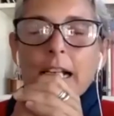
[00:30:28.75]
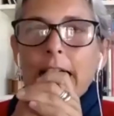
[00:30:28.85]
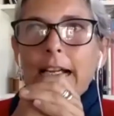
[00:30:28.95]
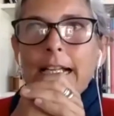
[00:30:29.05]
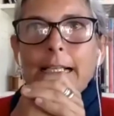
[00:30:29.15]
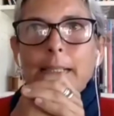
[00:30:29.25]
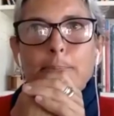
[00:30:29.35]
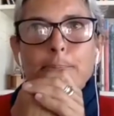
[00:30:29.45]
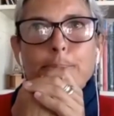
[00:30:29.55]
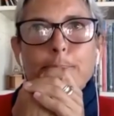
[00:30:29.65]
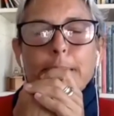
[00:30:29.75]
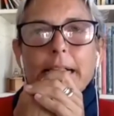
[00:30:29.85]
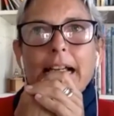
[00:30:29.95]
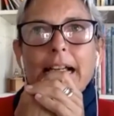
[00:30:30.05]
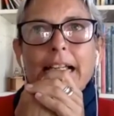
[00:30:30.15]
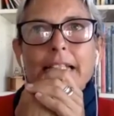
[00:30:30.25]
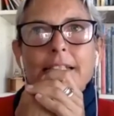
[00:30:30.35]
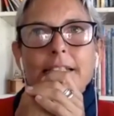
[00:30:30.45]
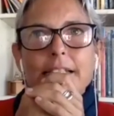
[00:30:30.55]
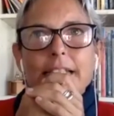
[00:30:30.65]
And
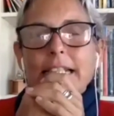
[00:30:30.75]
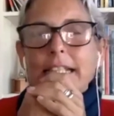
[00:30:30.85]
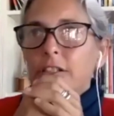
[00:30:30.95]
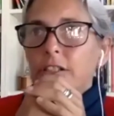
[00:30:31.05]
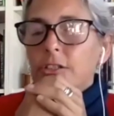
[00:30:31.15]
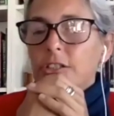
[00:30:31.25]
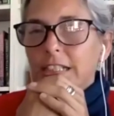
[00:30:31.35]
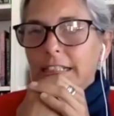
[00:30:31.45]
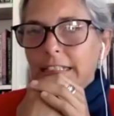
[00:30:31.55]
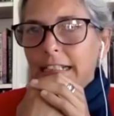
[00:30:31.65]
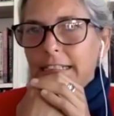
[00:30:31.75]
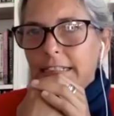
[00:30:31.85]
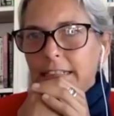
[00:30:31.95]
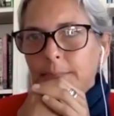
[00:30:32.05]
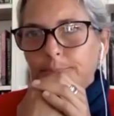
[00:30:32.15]
then the acoustic data,